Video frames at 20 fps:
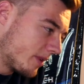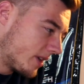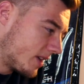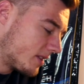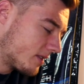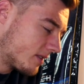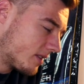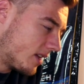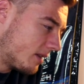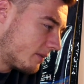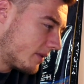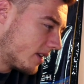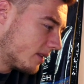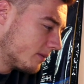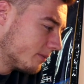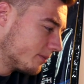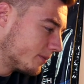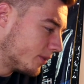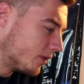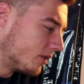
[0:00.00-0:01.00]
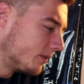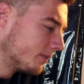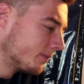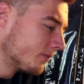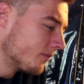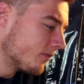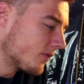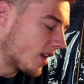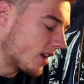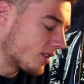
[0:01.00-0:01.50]
paste email, but
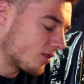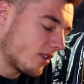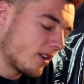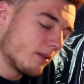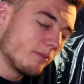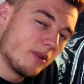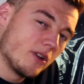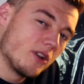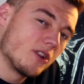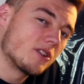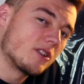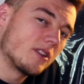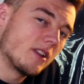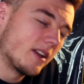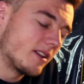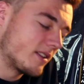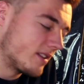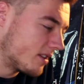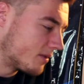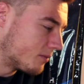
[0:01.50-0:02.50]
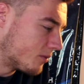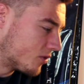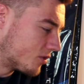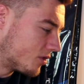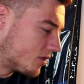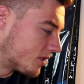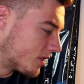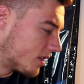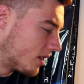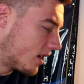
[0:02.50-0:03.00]
I try and personalize it as much
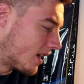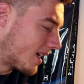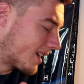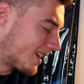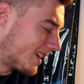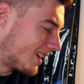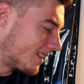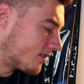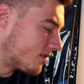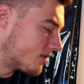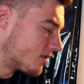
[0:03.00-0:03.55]
as I can.